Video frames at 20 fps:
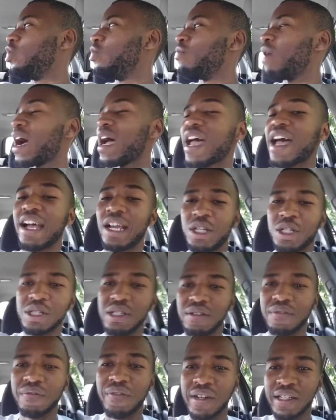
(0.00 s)
you might
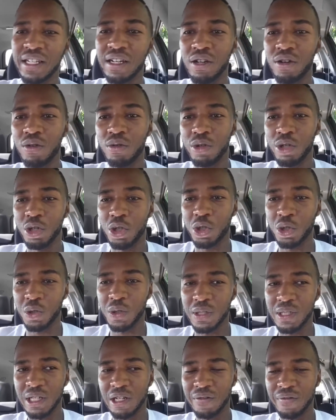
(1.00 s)
actually find out who your true
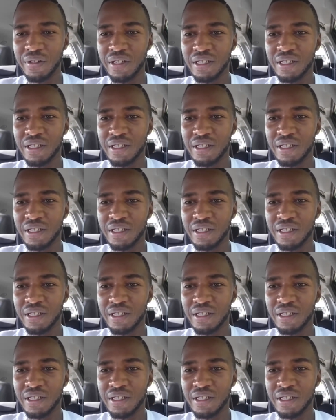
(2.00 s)
self